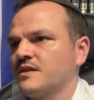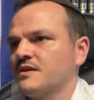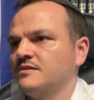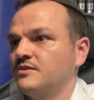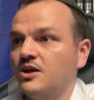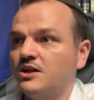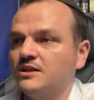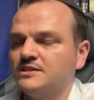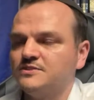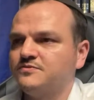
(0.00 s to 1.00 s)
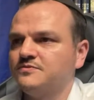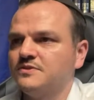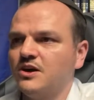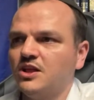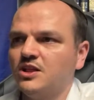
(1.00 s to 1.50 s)
the
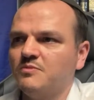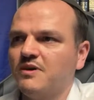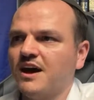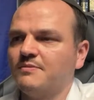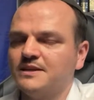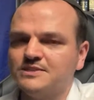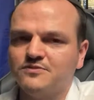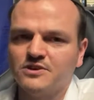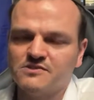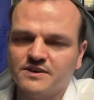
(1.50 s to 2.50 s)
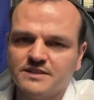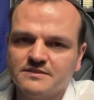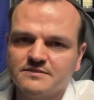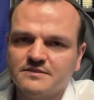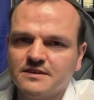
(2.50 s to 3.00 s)
whole Bible is full of it.
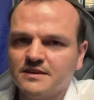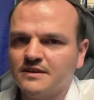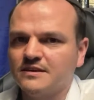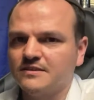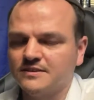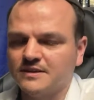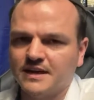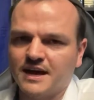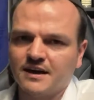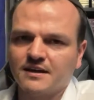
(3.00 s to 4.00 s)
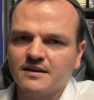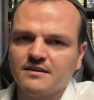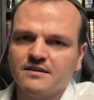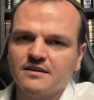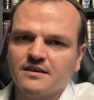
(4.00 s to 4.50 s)
The Tanakh,
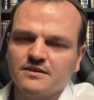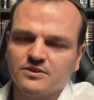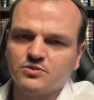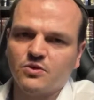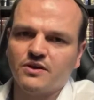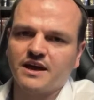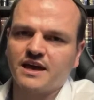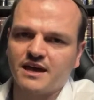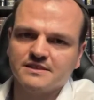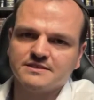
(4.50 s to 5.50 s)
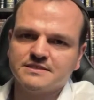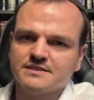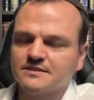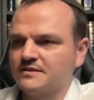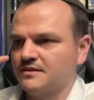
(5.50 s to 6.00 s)
the Torah ends
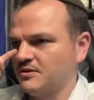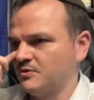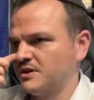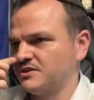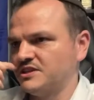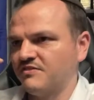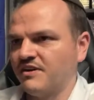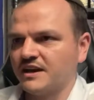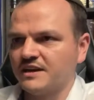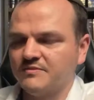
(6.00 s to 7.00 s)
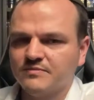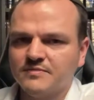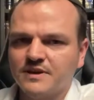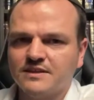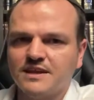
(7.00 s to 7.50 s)
with Devarim,
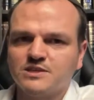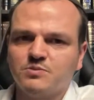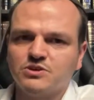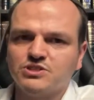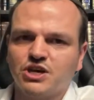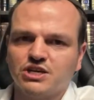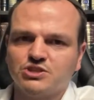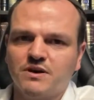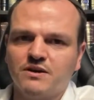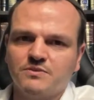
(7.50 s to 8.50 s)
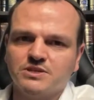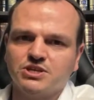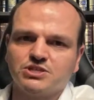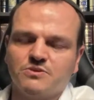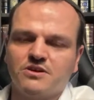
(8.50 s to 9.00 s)
and the next book is Joshua, where
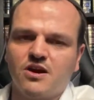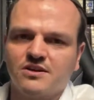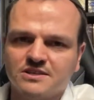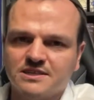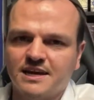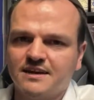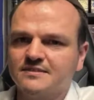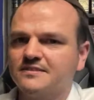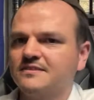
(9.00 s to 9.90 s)
Joshua conquers the land.